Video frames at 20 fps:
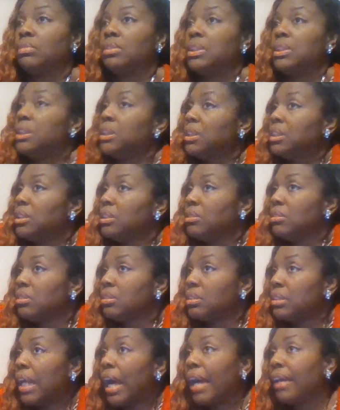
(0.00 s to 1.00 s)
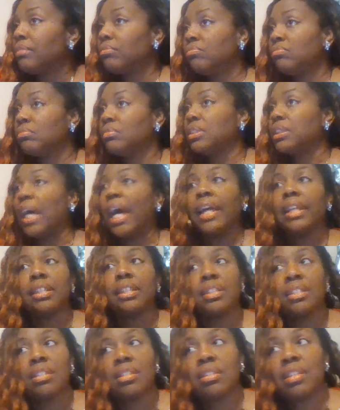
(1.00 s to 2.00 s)
and she's not
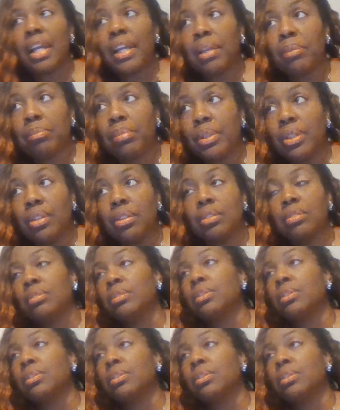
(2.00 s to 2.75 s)
signing the second bill.